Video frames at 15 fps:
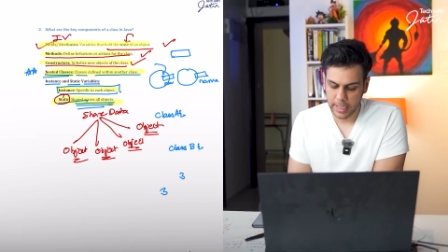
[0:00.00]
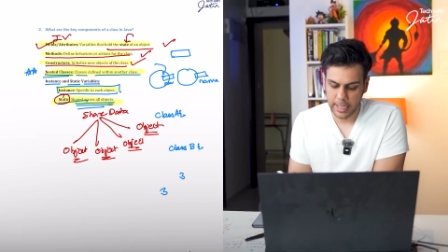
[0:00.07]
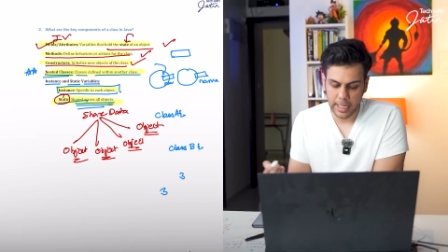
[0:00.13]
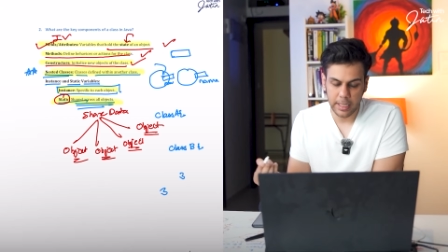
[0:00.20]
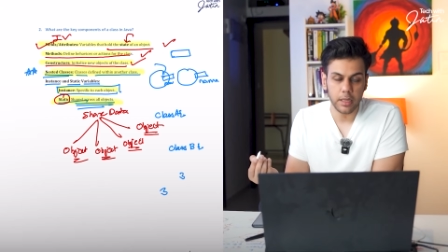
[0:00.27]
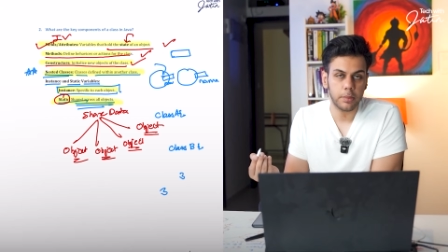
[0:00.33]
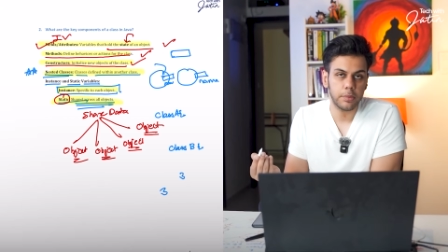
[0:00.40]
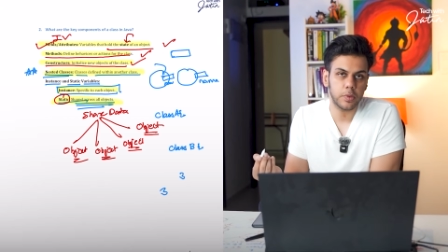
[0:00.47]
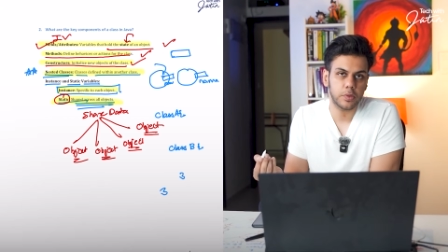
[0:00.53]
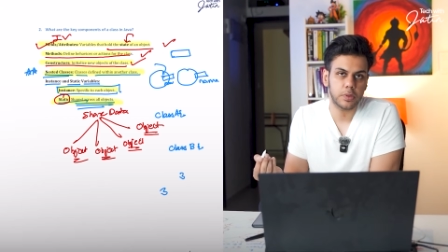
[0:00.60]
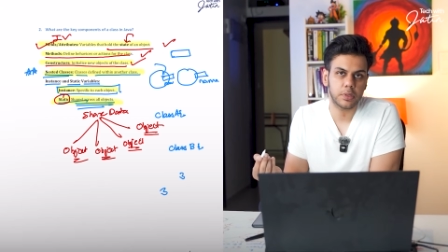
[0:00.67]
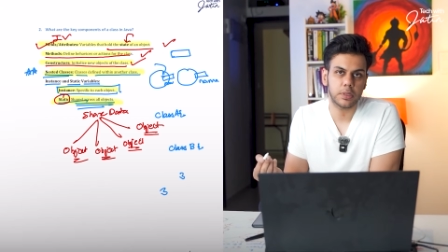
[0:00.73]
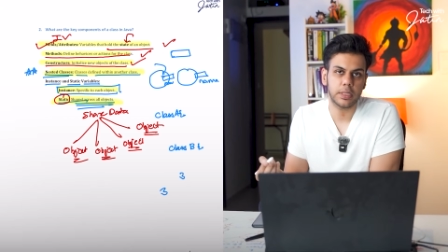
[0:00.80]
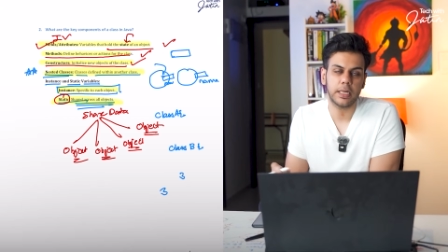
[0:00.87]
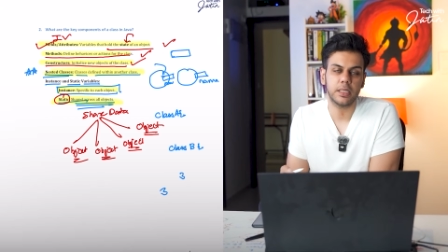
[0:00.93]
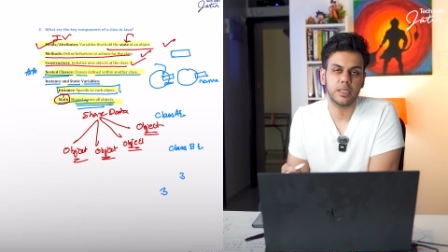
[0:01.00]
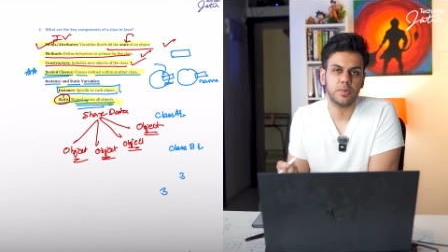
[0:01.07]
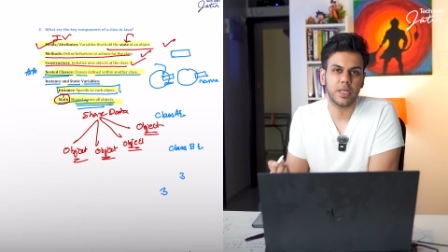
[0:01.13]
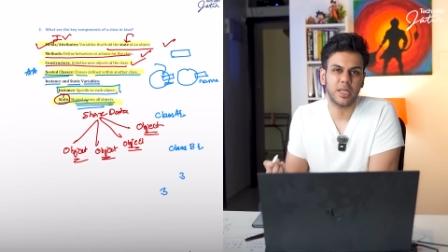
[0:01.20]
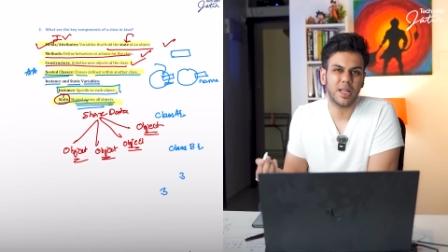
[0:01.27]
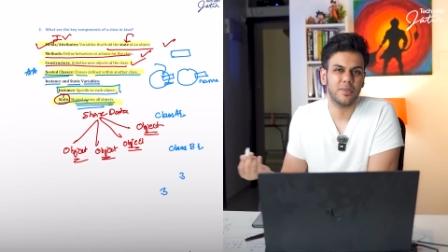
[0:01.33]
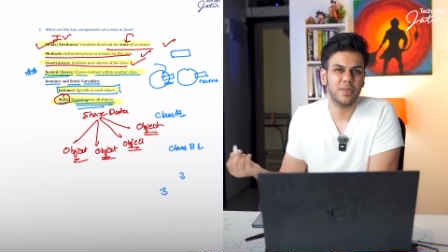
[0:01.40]
and attributes. That is,
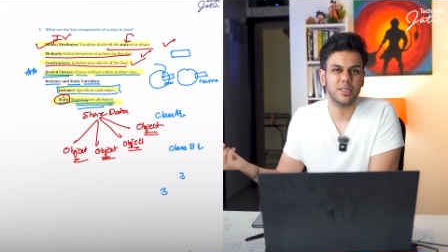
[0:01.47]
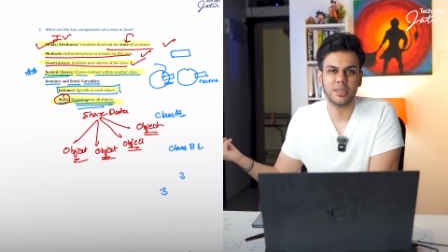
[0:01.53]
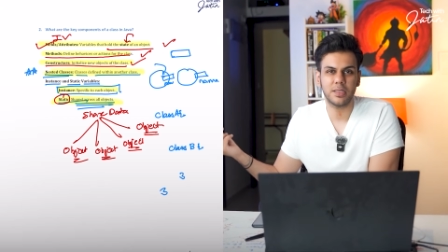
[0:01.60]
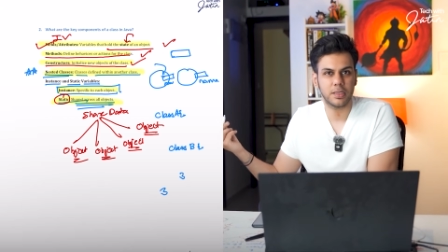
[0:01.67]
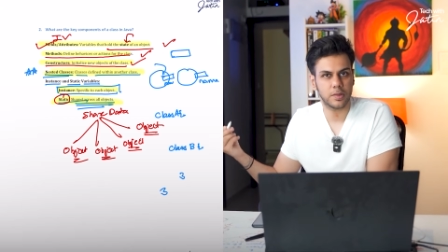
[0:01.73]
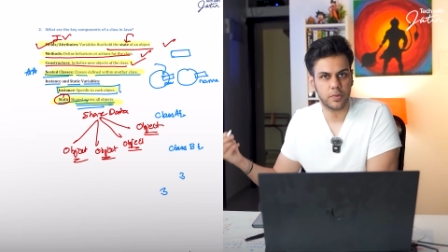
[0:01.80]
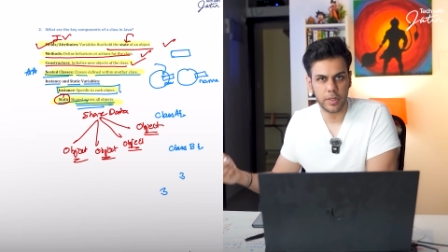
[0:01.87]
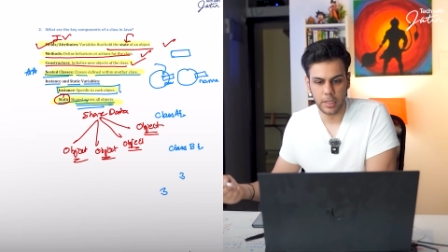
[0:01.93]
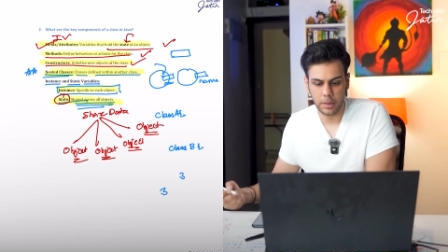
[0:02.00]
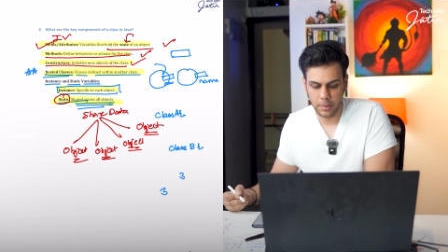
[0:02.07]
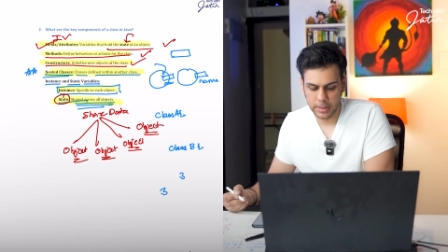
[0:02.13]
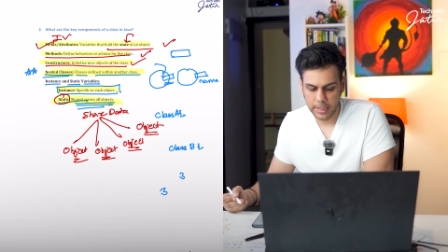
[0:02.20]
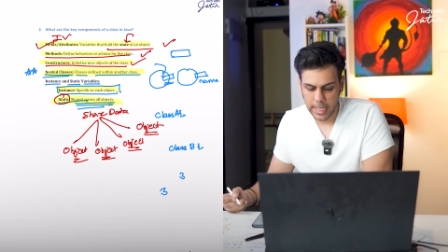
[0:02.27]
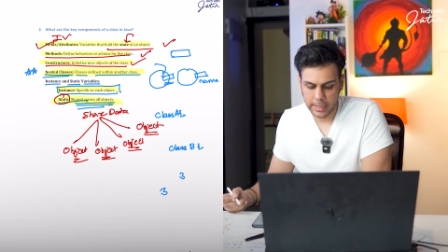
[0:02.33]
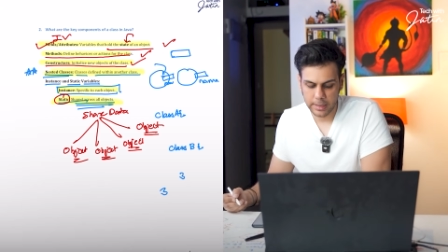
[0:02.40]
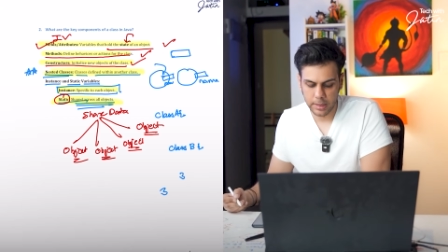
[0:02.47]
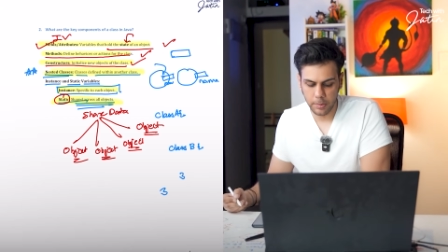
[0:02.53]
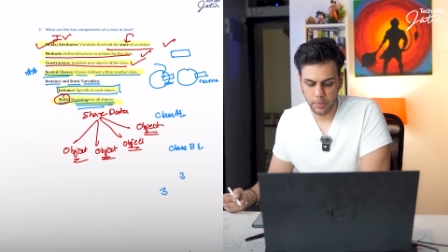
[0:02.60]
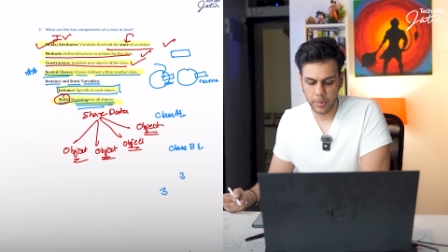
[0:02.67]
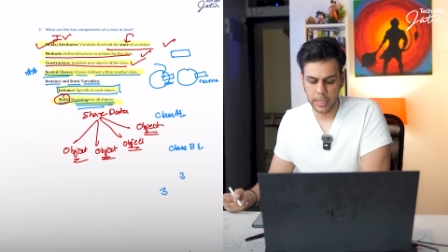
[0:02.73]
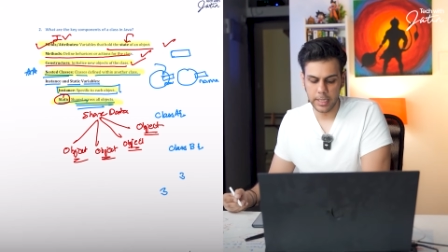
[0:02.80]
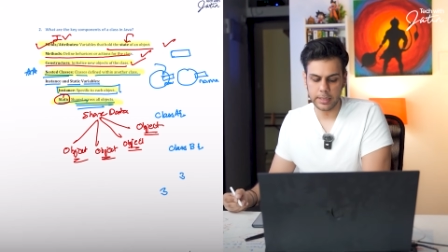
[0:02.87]
we can have instance variables. As
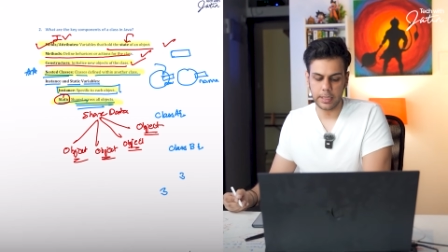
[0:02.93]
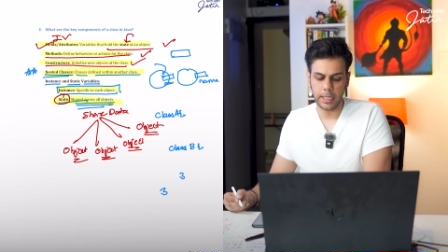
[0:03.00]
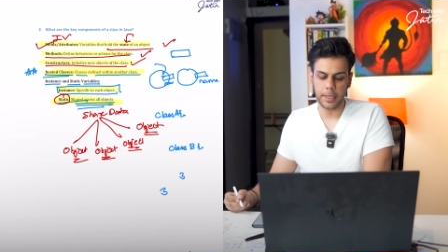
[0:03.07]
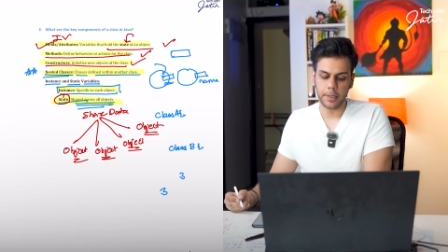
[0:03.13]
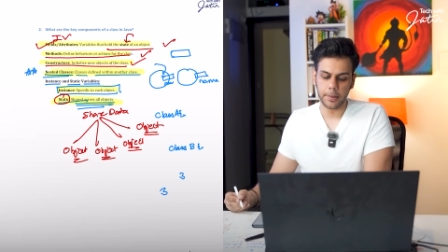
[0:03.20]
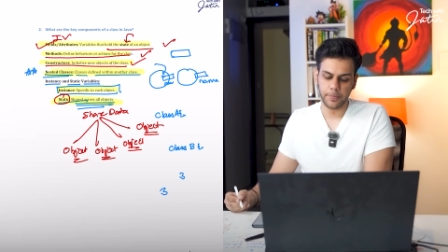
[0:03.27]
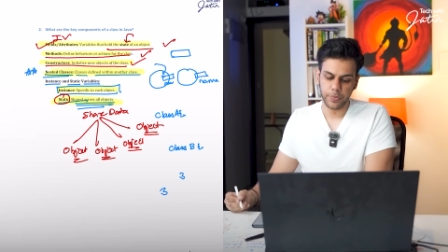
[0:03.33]
simple as that.